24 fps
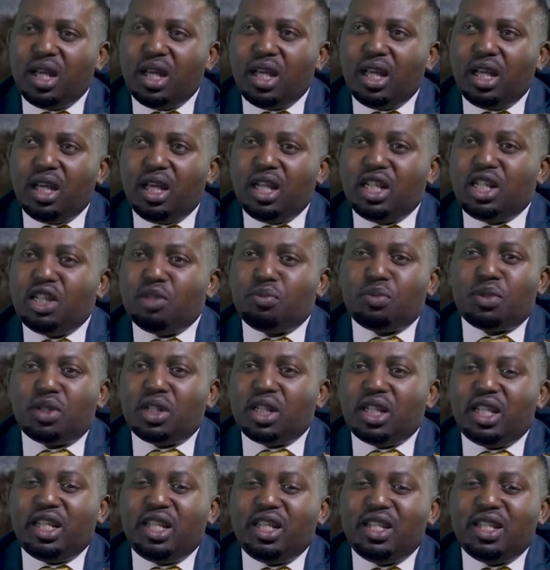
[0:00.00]
Egypt
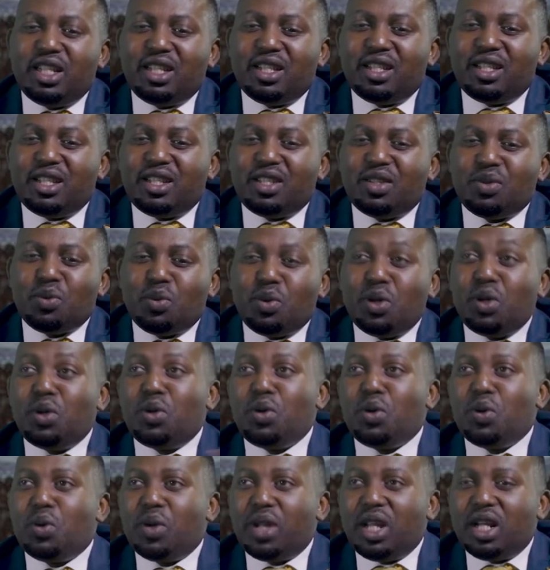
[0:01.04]
is well
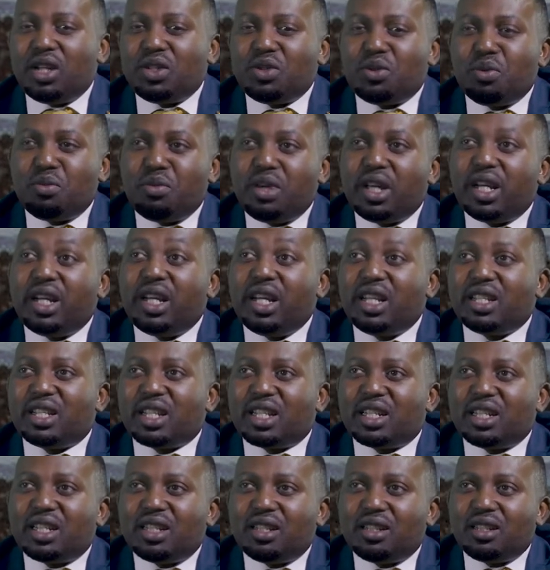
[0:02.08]
known to be a
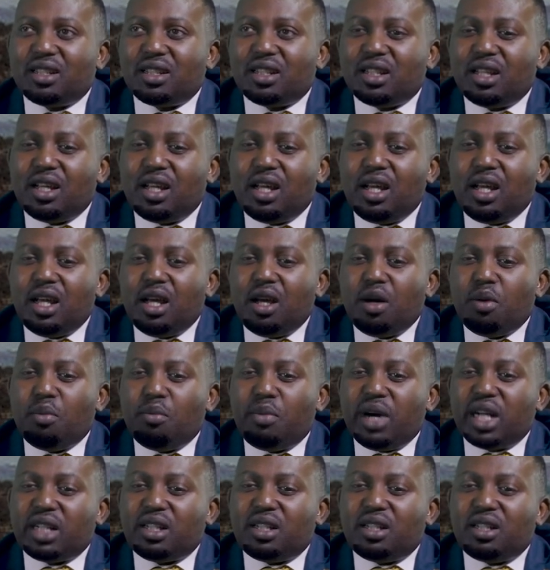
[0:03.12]
desert,
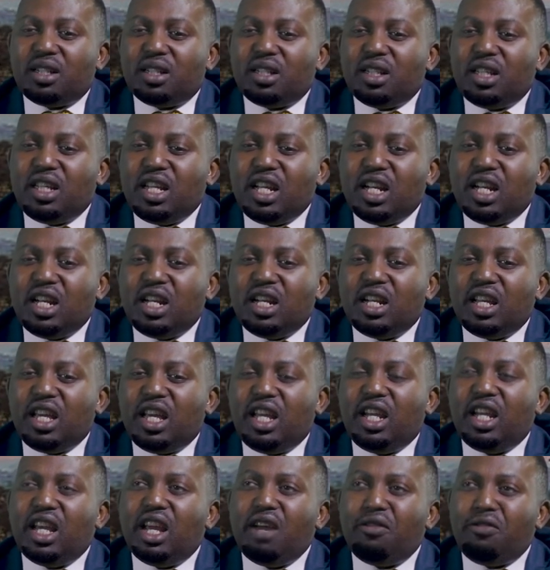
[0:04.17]
but in
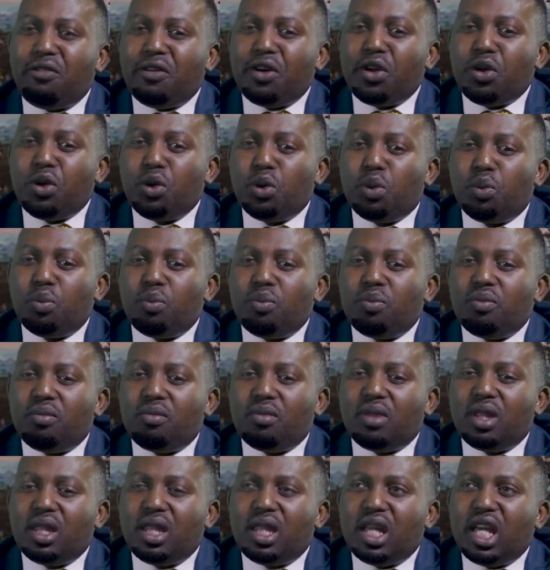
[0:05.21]
El Fayum,
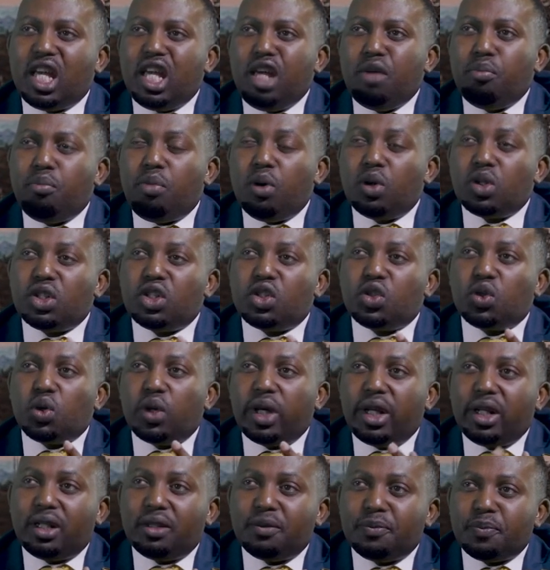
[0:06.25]
they import
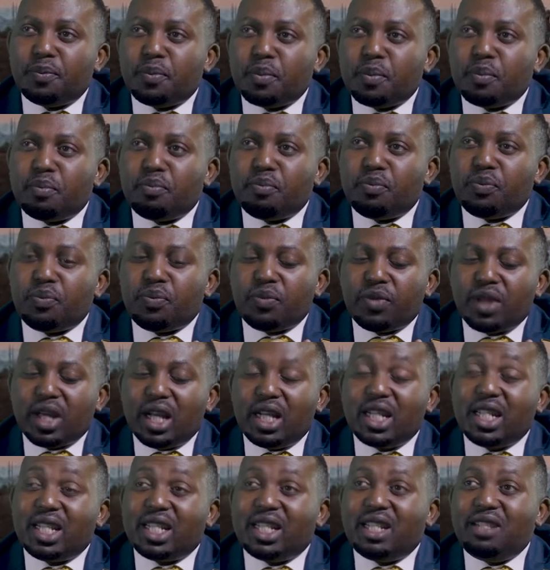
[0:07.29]
soil,
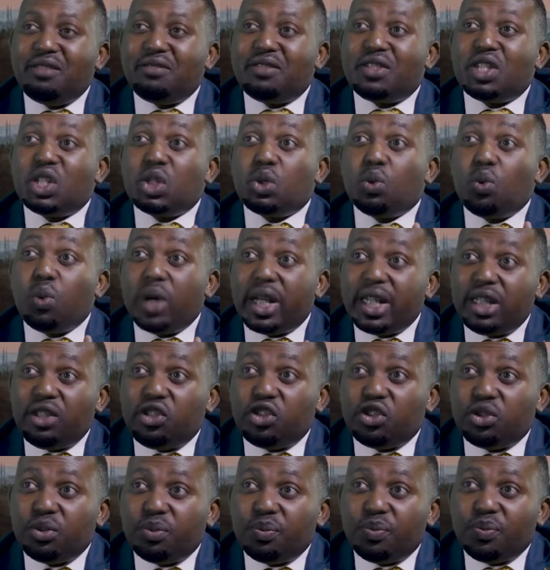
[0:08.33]
sieve
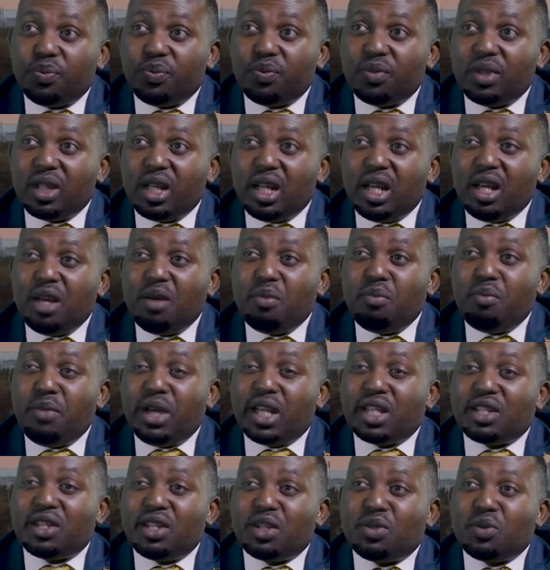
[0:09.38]
sewage,
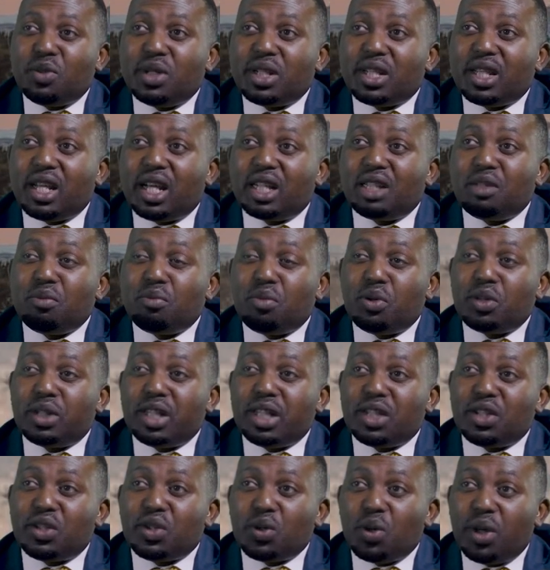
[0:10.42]
mix it with that
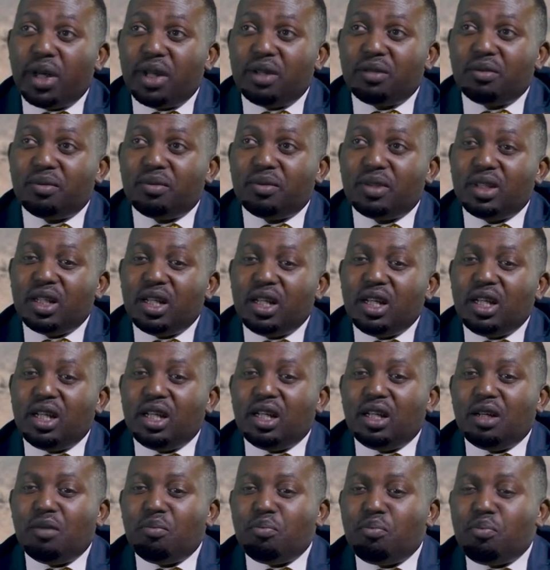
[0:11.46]
imported soil,
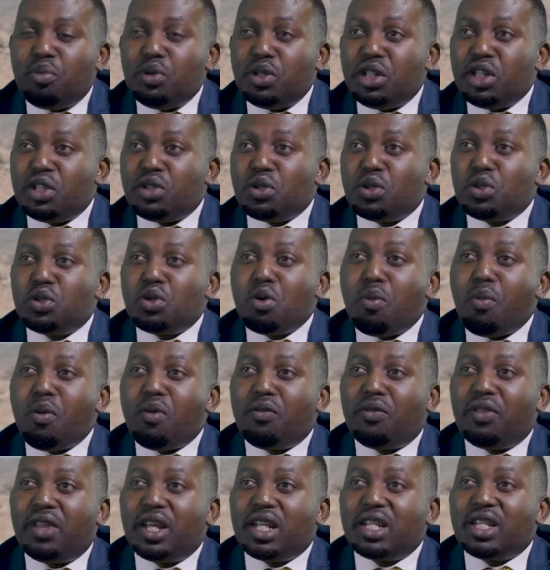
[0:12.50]
put it on top
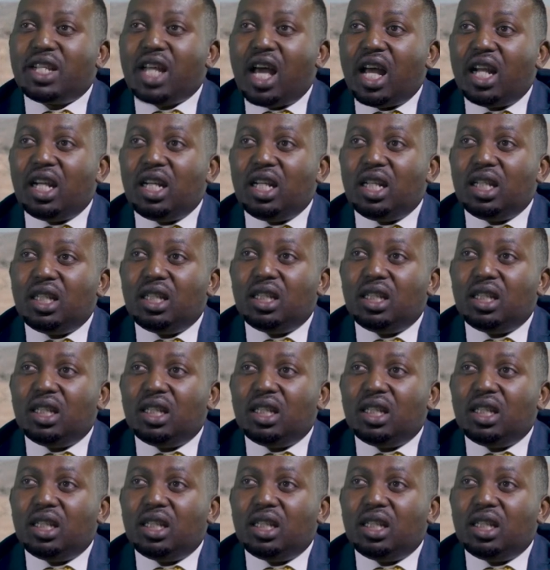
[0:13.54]
of the sand,